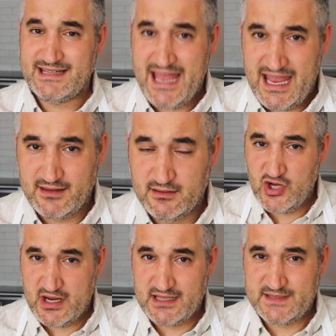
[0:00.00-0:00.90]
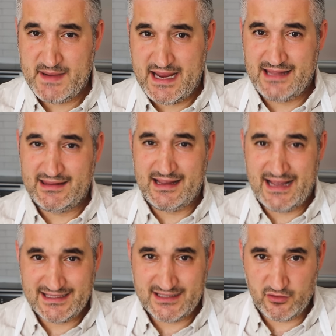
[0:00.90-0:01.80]
scared. Chicken spaghetti
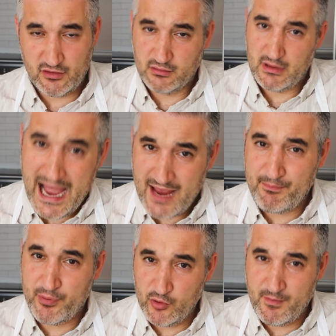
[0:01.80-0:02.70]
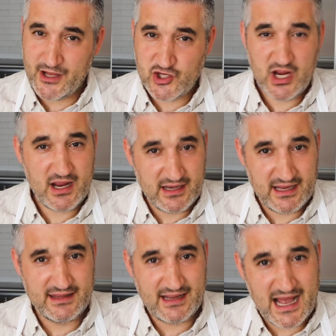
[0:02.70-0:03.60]
casserole. I put my chicken
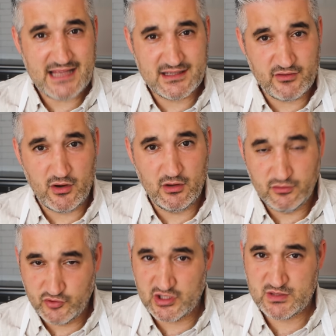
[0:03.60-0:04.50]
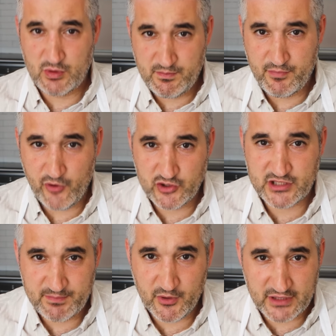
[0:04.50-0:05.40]
in the casserole just with
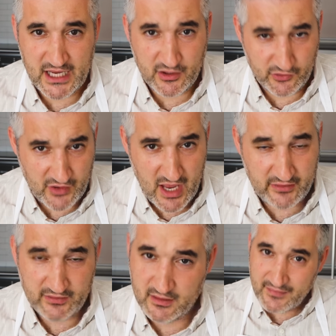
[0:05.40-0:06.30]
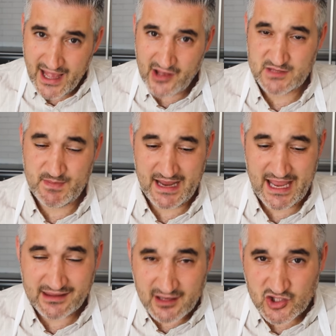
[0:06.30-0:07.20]
roasted potatoes, yes. Now,
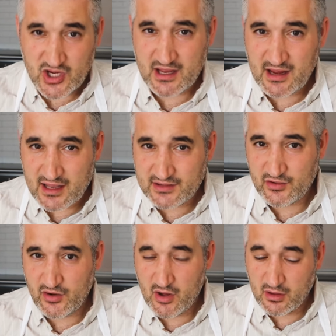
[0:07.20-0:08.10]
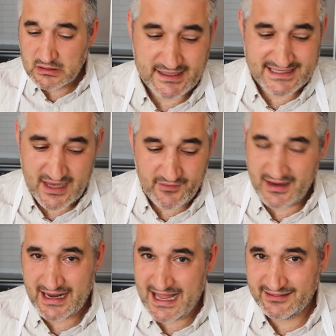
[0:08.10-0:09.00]
spaghetti and chicken casserole, it's something
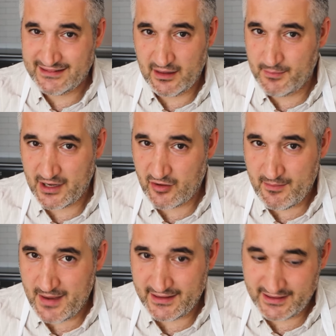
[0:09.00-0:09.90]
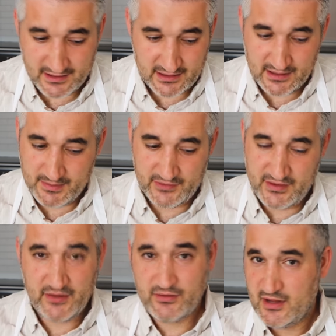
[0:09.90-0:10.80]
I can't tell my grandmother about
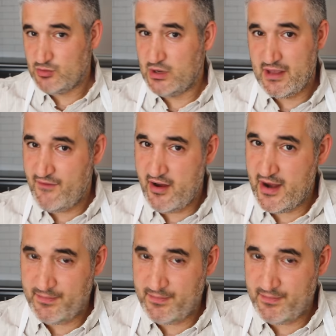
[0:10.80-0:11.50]
this. She will get very